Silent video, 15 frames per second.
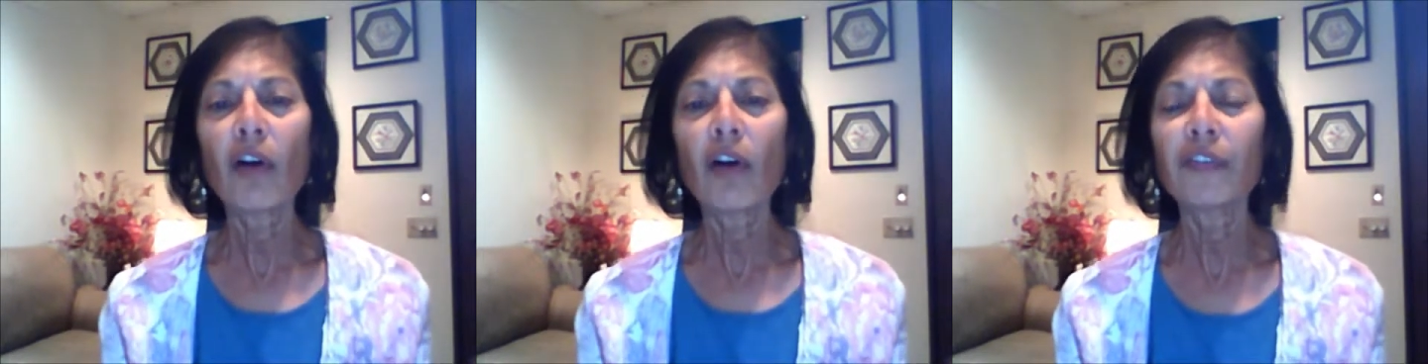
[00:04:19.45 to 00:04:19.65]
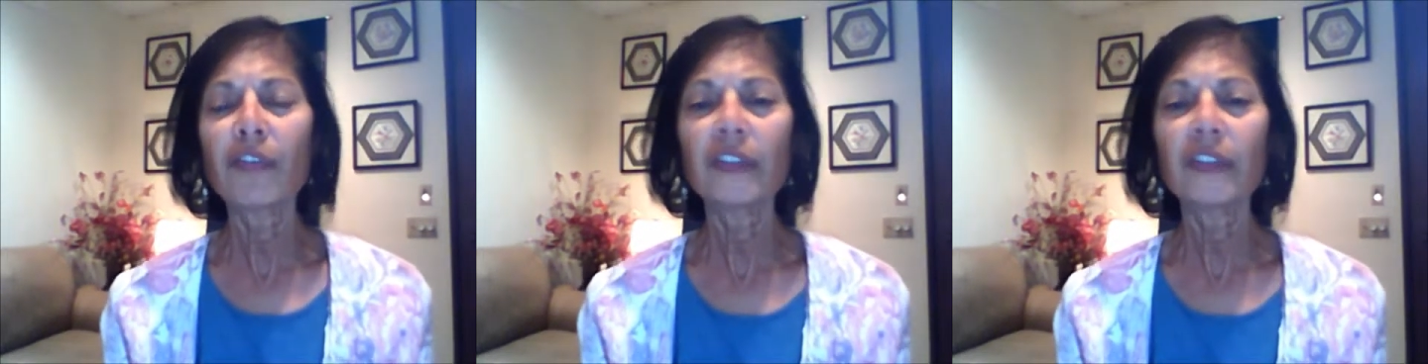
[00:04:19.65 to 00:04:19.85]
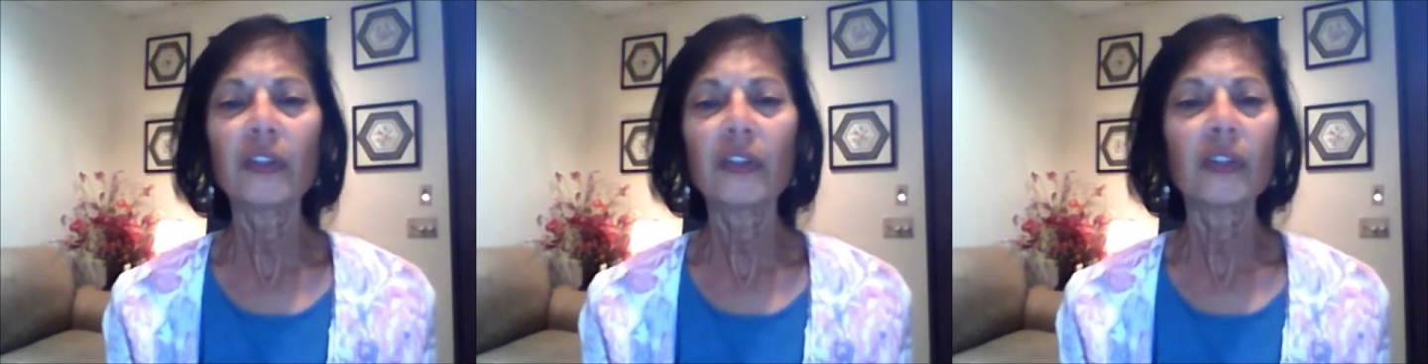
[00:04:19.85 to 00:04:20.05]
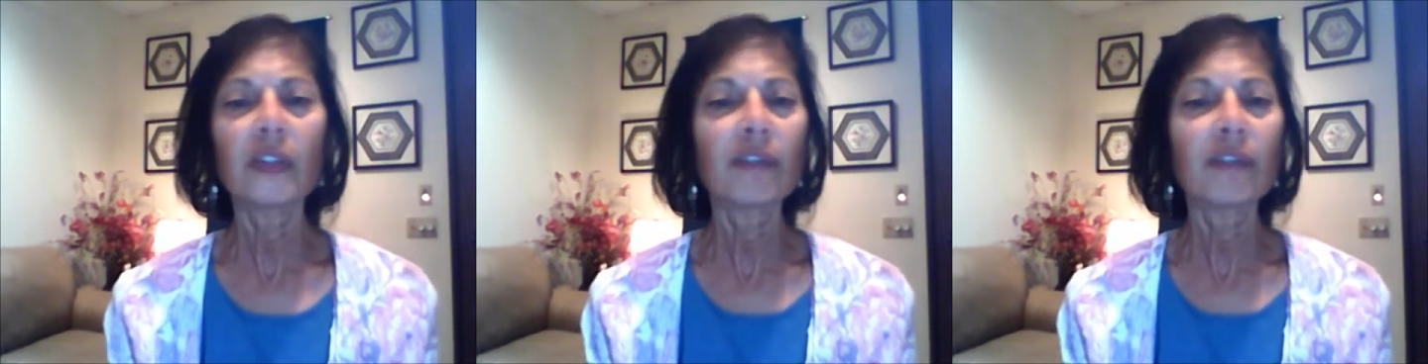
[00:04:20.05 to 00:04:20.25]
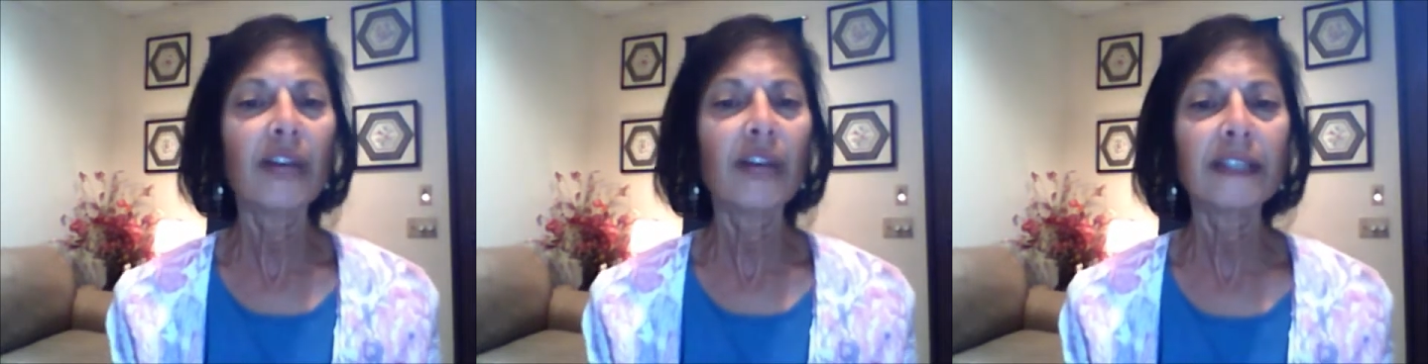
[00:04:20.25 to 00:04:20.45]
offered,
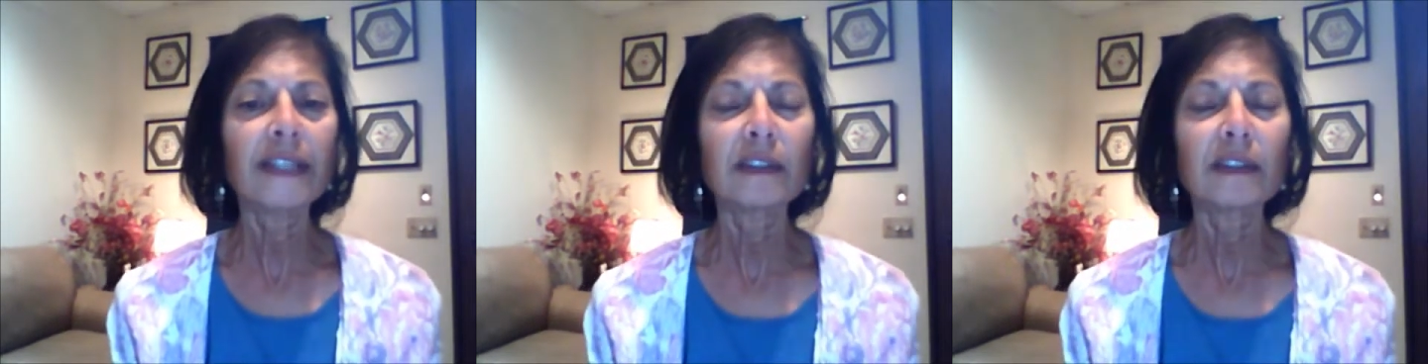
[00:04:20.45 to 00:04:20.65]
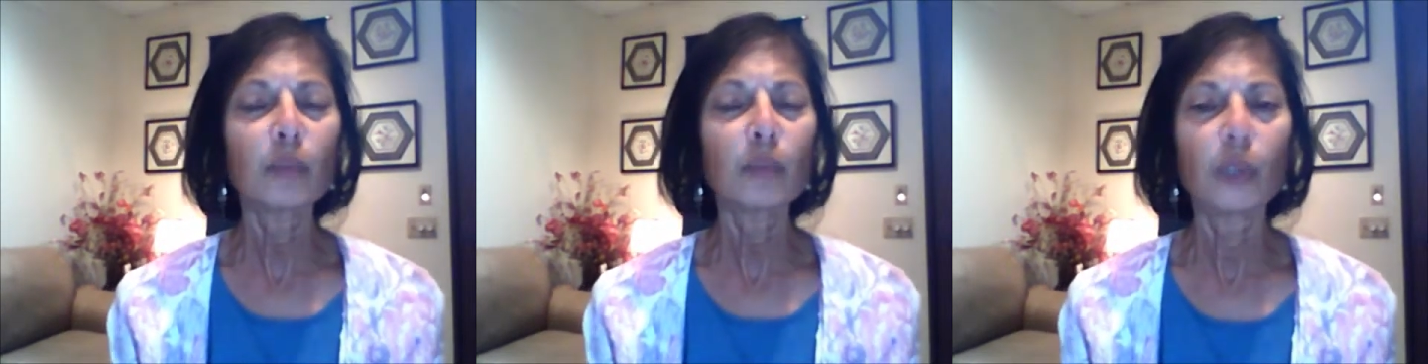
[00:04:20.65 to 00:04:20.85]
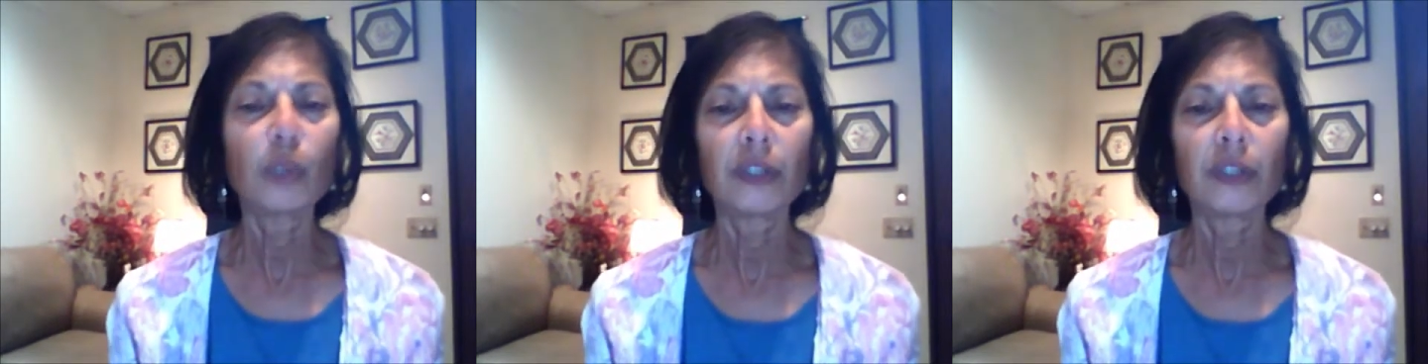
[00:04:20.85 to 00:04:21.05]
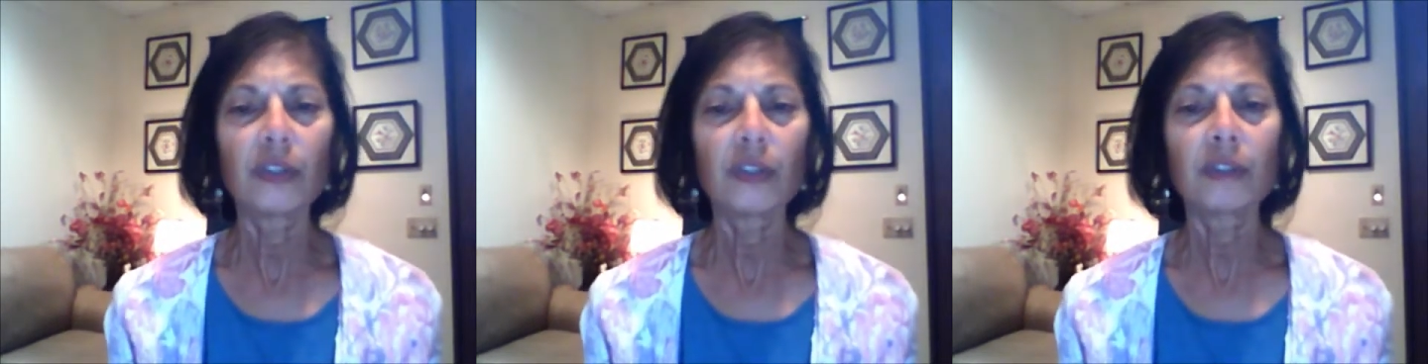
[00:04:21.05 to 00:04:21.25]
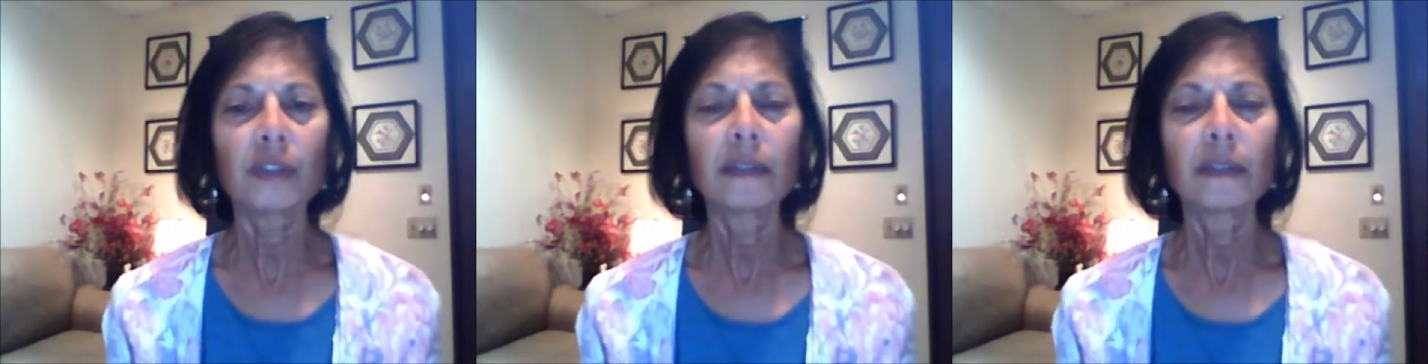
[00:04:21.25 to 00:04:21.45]
invited,
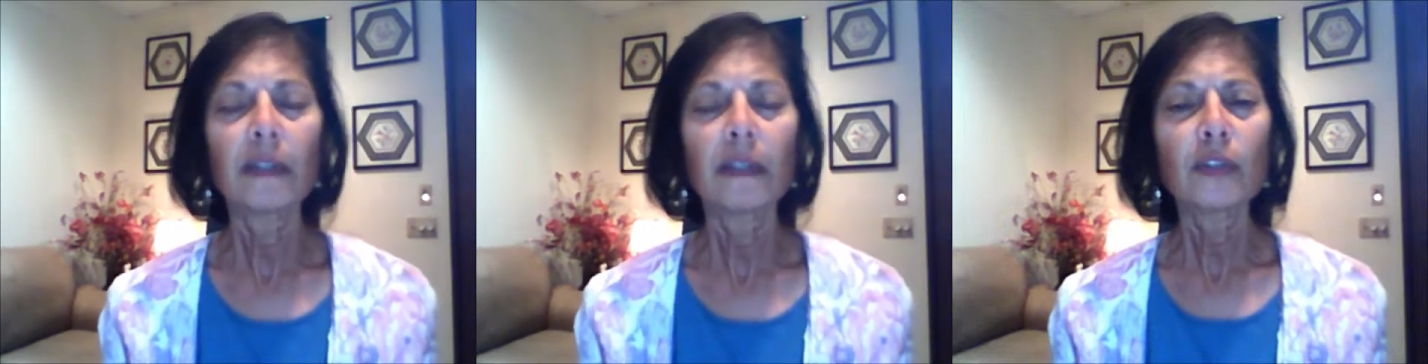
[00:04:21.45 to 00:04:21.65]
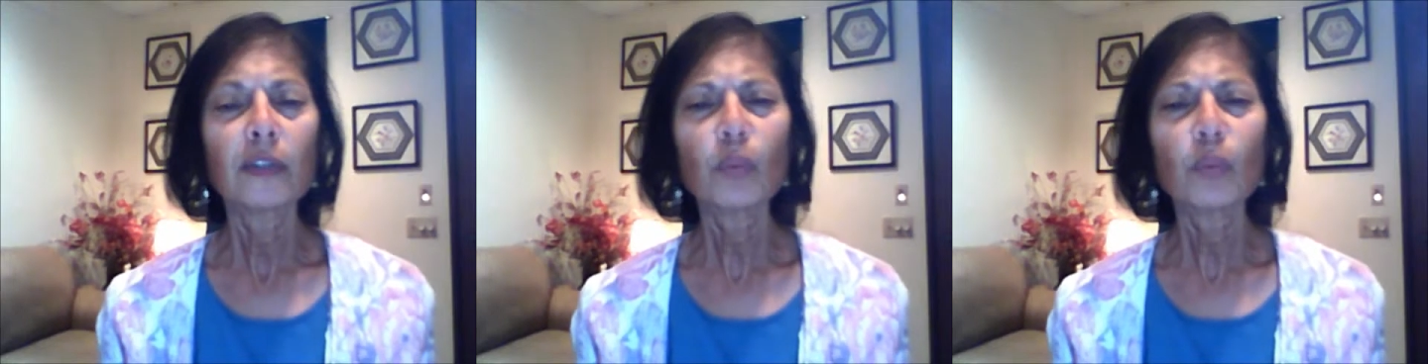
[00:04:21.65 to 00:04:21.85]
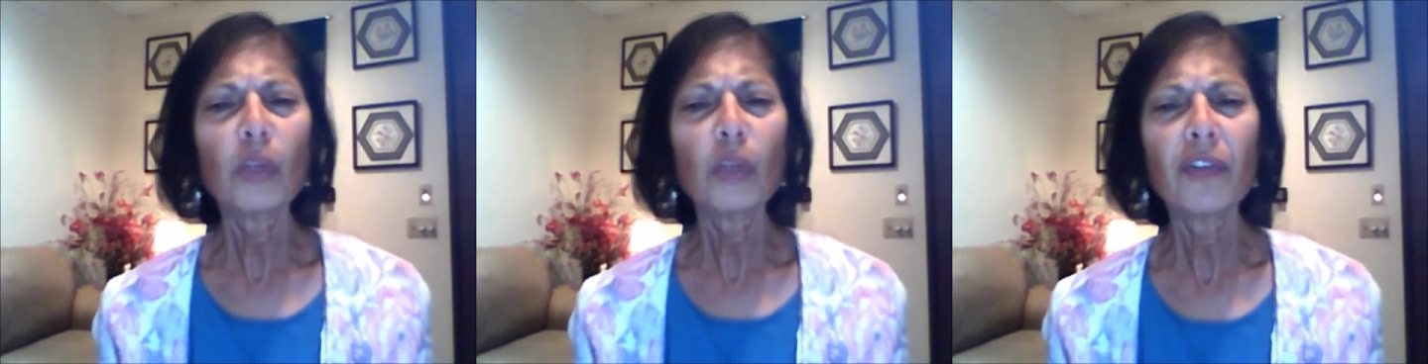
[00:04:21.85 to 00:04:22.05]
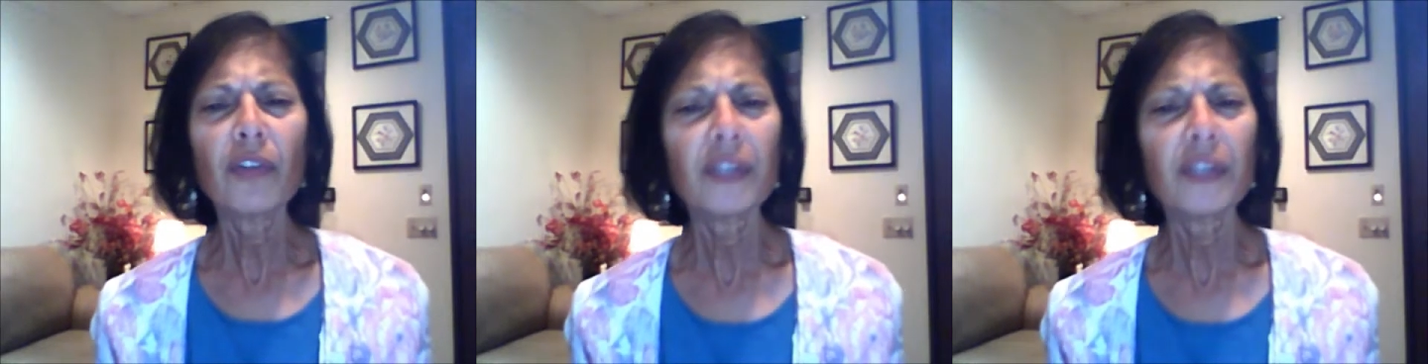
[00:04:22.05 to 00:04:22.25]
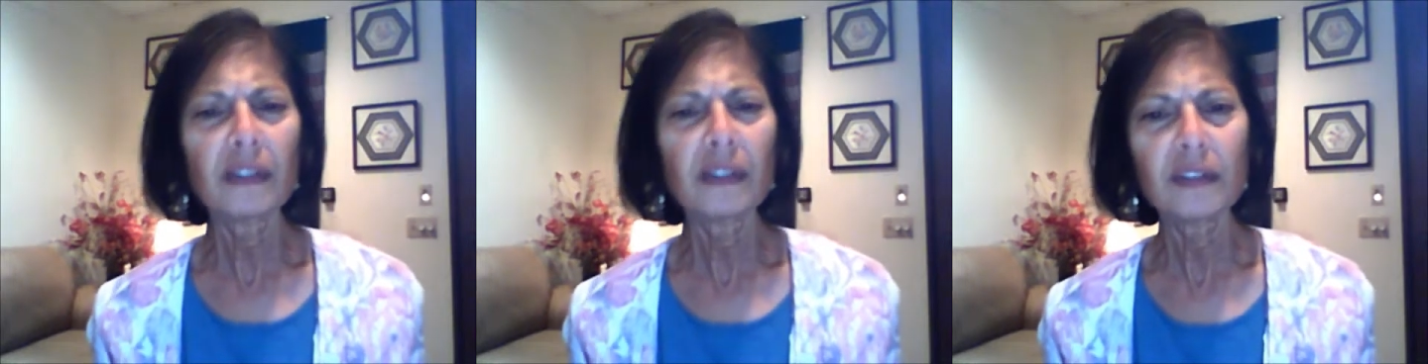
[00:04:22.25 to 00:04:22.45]
worked. So what do you
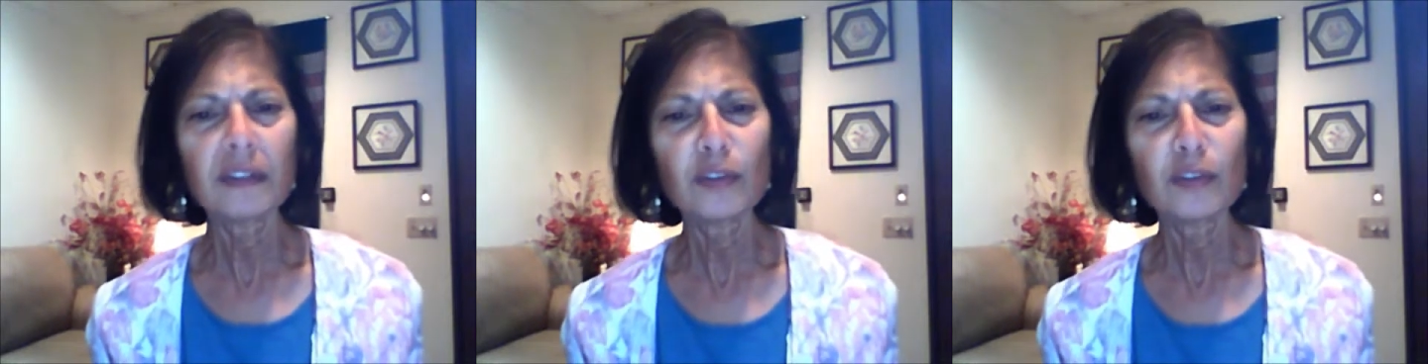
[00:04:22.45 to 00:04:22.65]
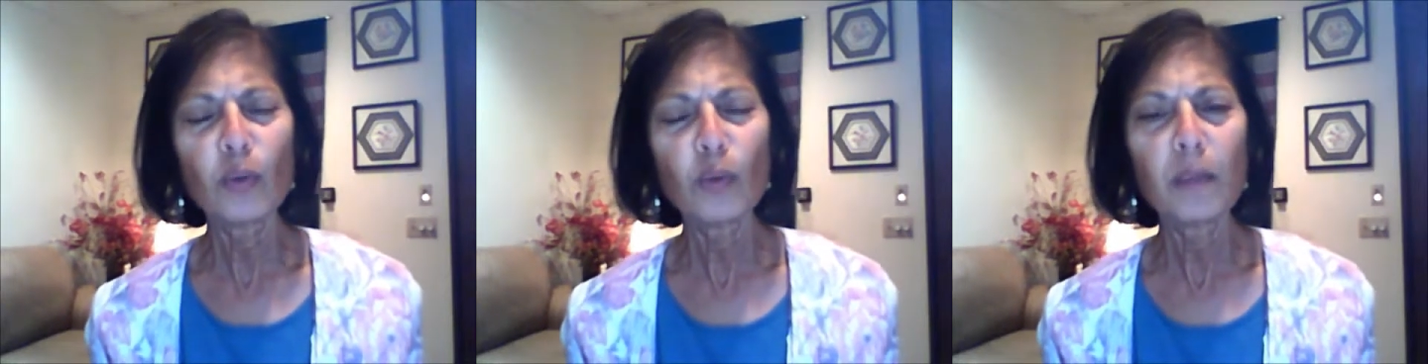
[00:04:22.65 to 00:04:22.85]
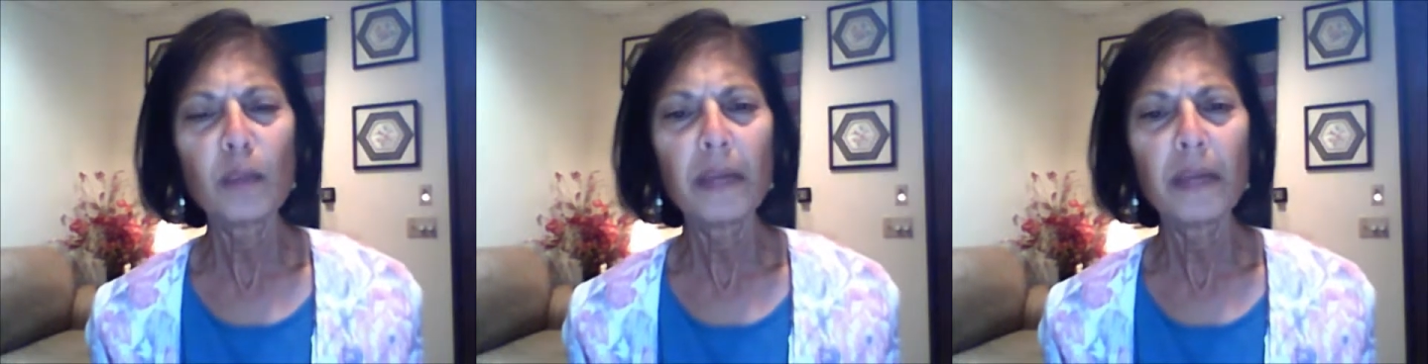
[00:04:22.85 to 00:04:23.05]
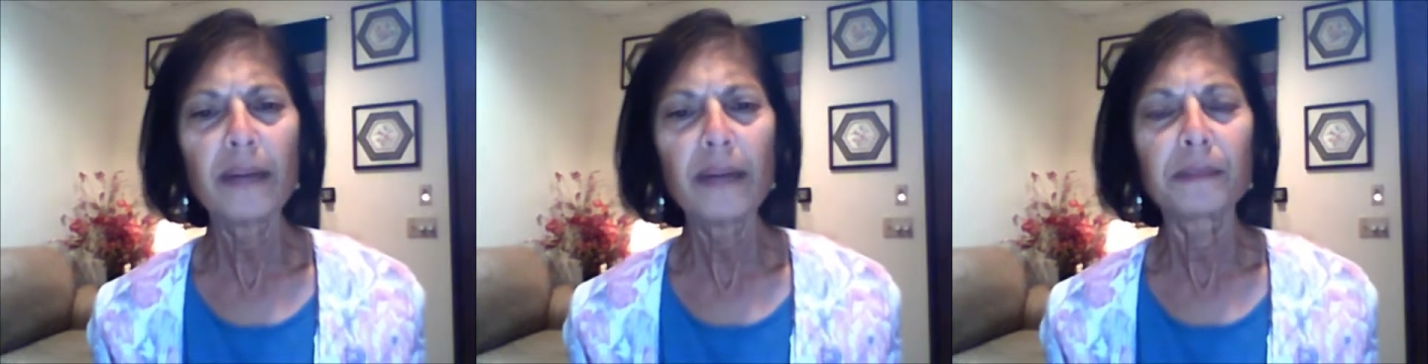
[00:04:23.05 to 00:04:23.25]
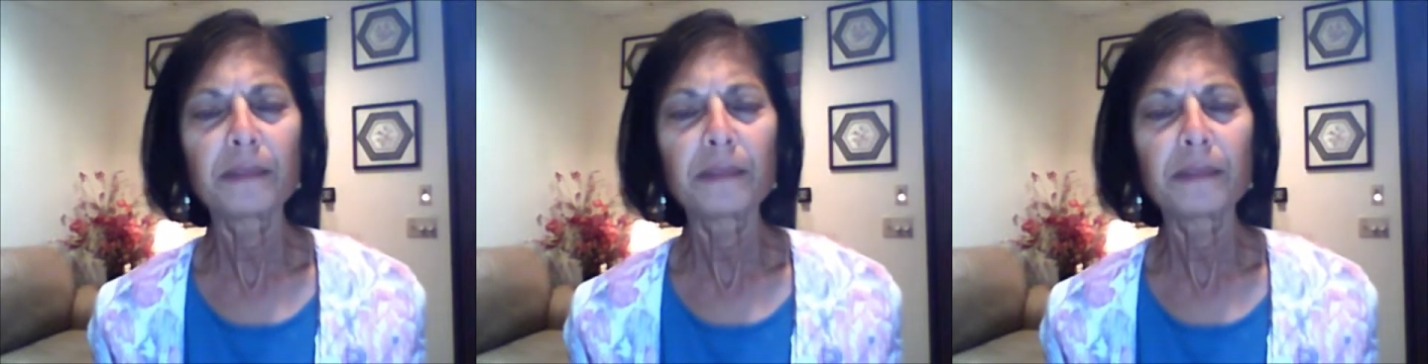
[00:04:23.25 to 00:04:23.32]
think this is all about?